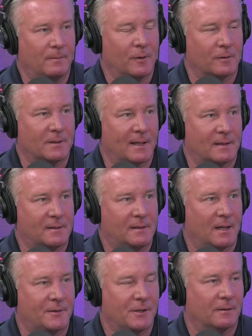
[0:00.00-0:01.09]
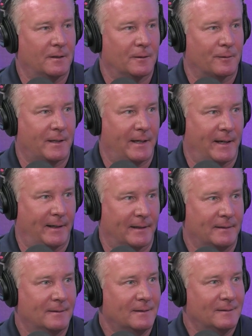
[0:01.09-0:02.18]
looks like such a little kid
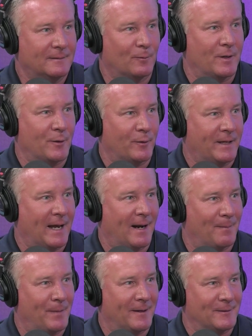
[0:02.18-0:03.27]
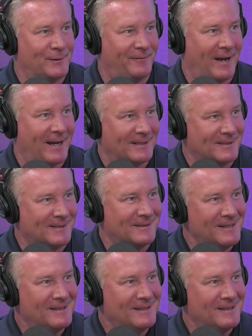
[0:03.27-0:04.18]
when you get up in his face.